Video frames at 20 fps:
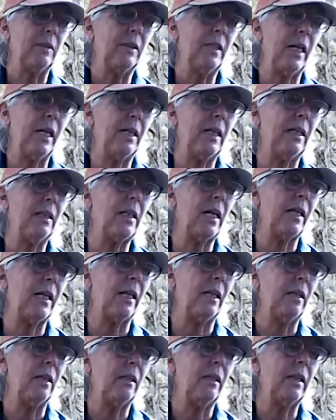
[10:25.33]
Nanny
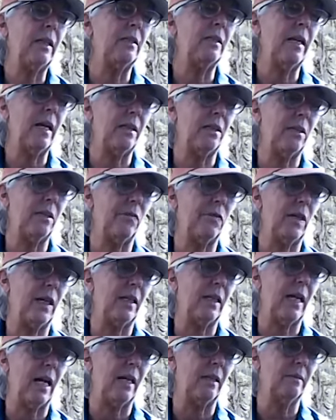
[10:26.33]
Luddy, can testify
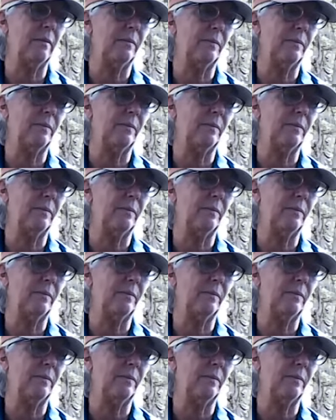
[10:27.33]
that."